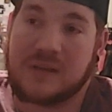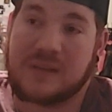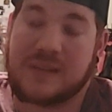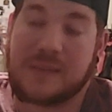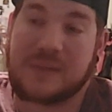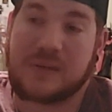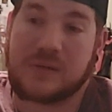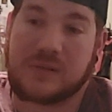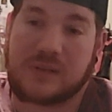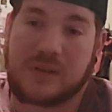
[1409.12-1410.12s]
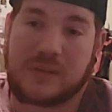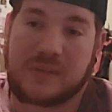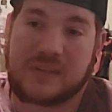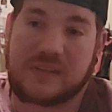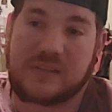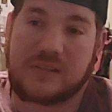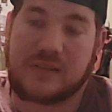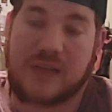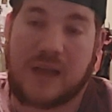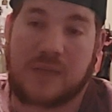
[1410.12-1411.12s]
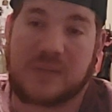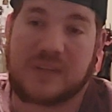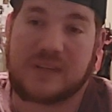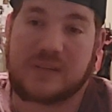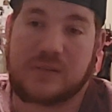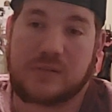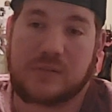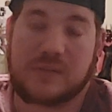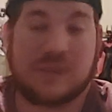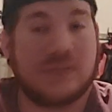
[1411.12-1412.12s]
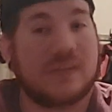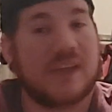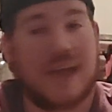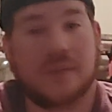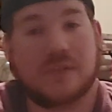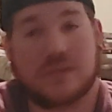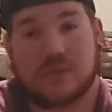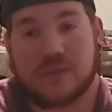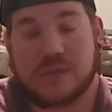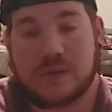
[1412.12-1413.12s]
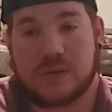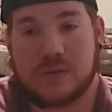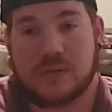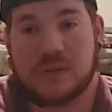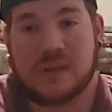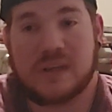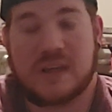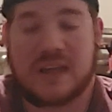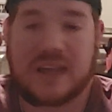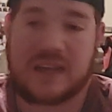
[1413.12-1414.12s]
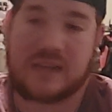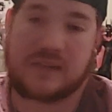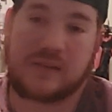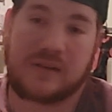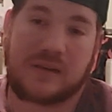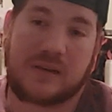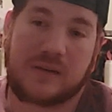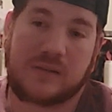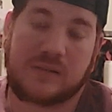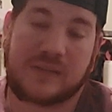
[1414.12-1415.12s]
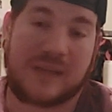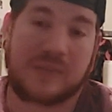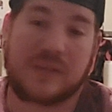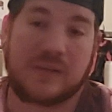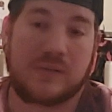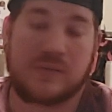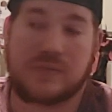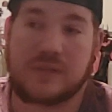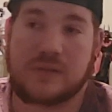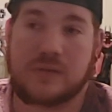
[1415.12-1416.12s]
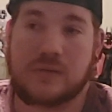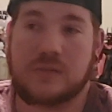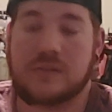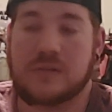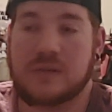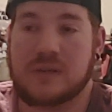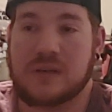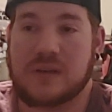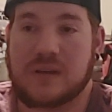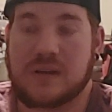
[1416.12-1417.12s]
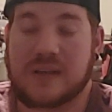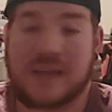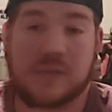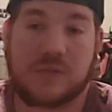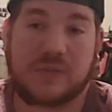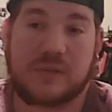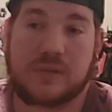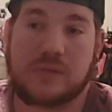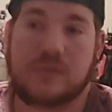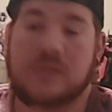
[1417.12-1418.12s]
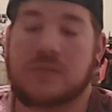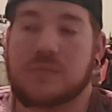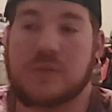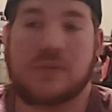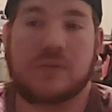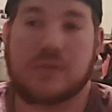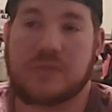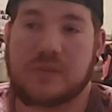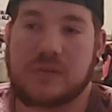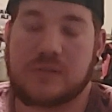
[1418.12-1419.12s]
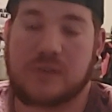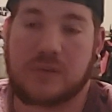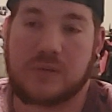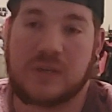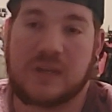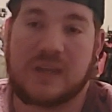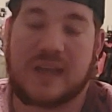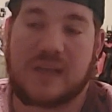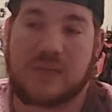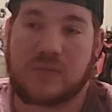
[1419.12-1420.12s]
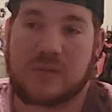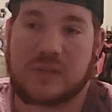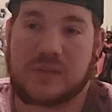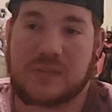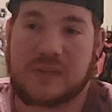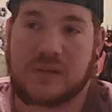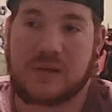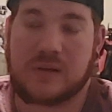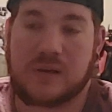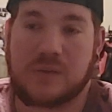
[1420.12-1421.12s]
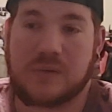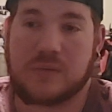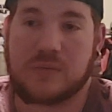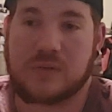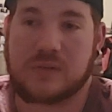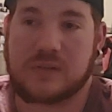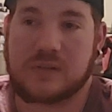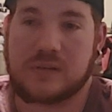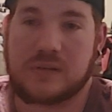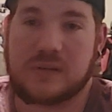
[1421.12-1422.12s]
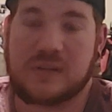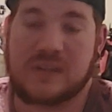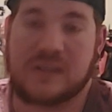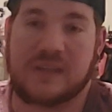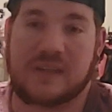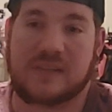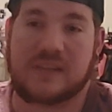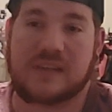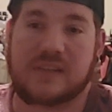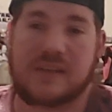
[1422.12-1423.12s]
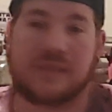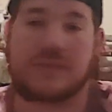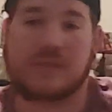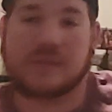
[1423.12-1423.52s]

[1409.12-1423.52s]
Let me know in the comments. I plan to do some different types of reviews and gameplay reviews, game reviews, movie reviews. So everyone let me know, and I hope everyone is good and stay safe.